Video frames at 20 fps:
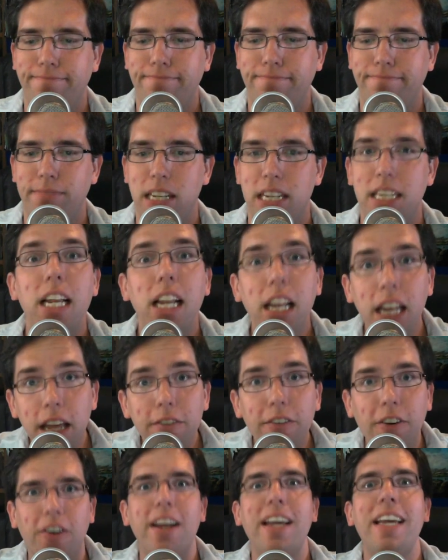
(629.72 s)

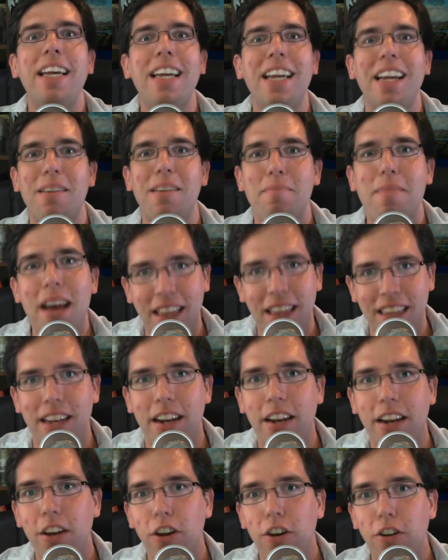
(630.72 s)
delivery
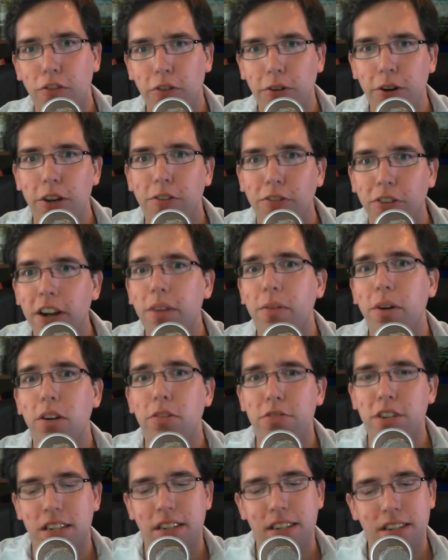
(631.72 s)
method for you, for anyone who
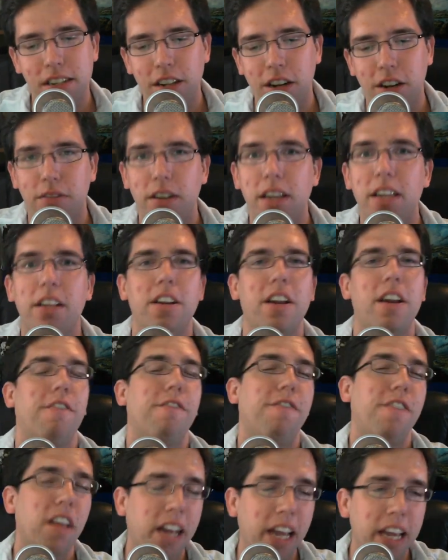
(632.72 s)
just either didn't
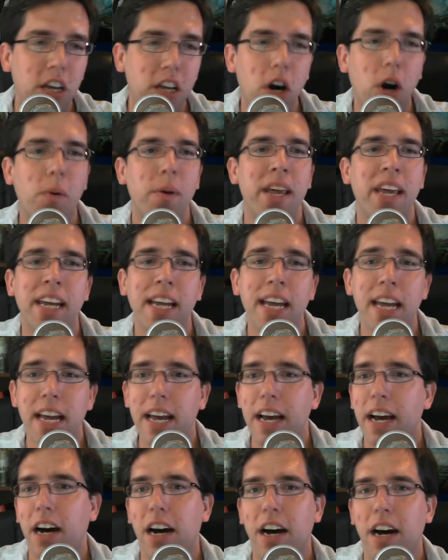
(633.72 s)
feel like going,
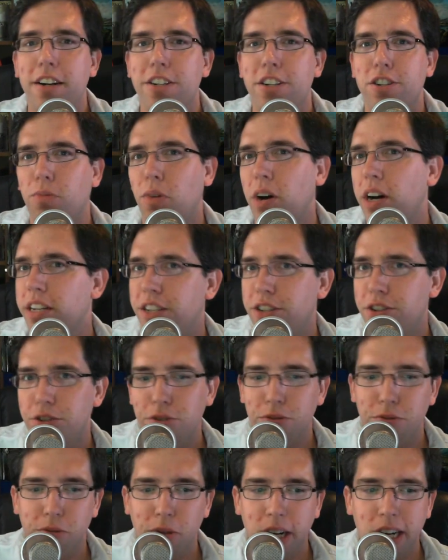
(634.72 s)
just wants
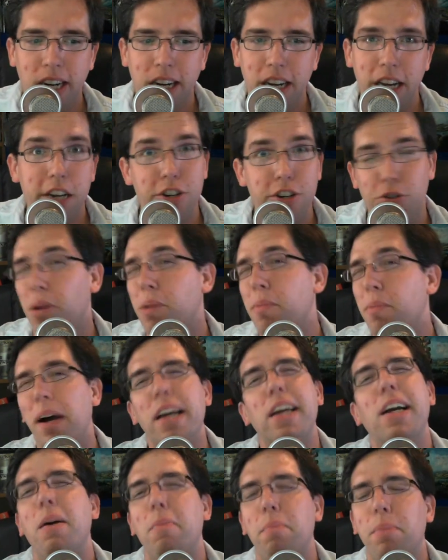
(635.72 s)
to enjoy my
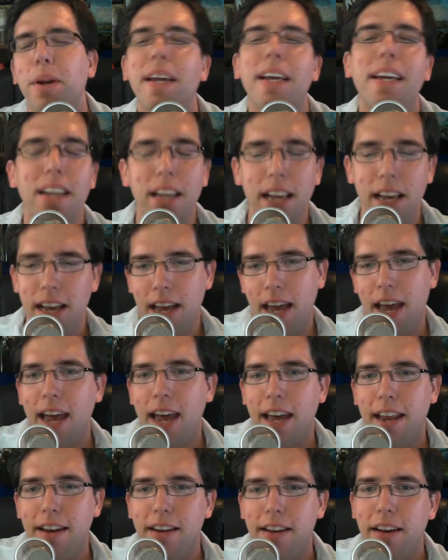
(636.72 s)
company
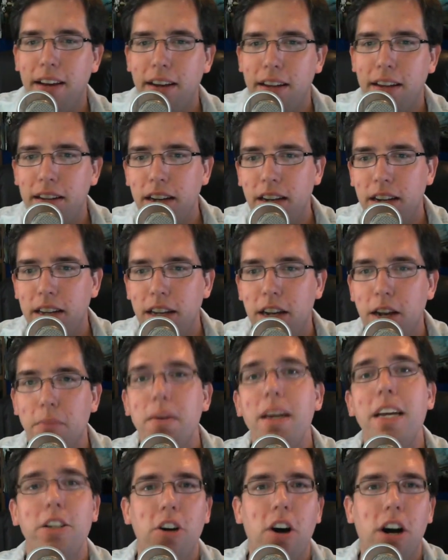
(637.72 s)
and hear
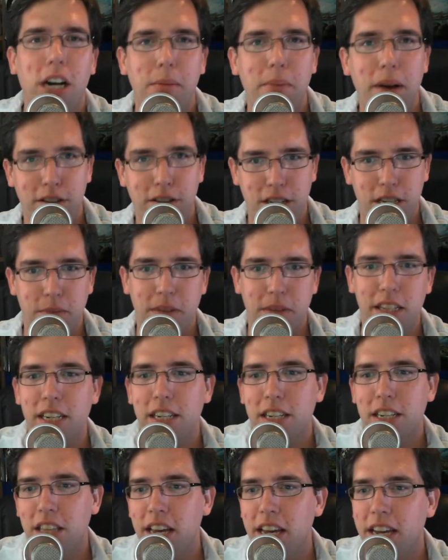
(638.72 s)
me talk about some of
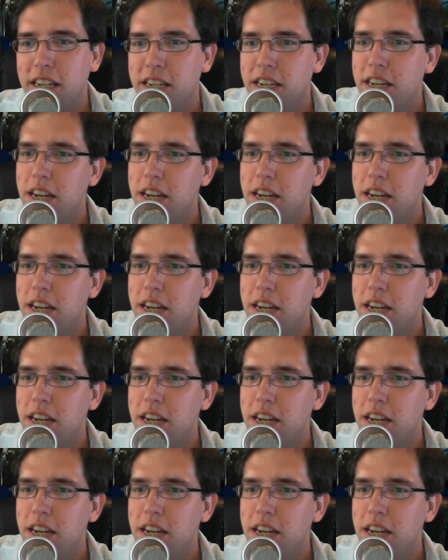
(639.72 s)
these things.